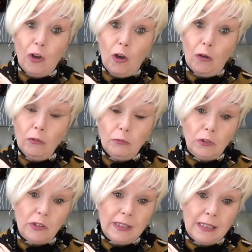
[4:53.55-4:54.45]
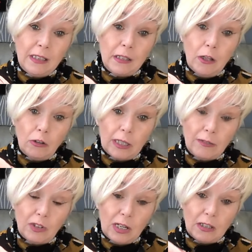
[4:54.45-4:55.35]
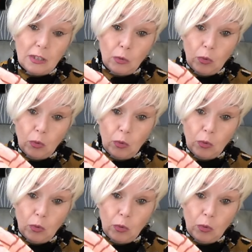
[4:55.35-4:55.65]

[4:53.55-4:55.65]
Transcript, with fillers: oh, since lockdown started.